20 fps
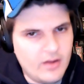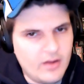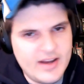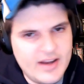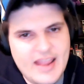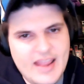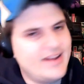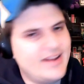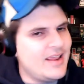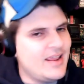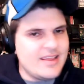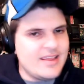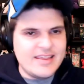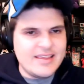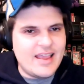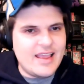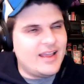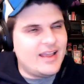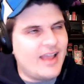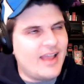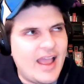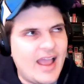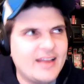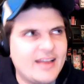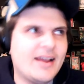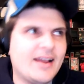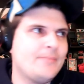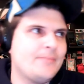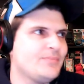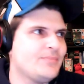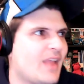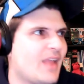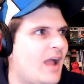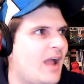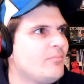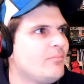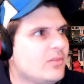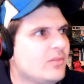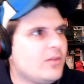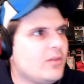And again, I
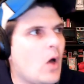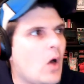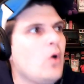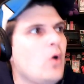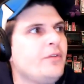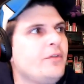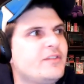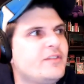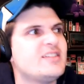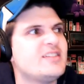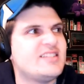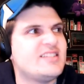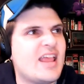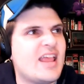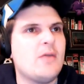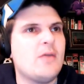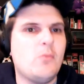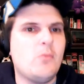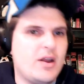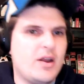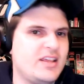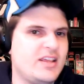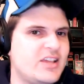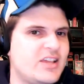I'm loath to say what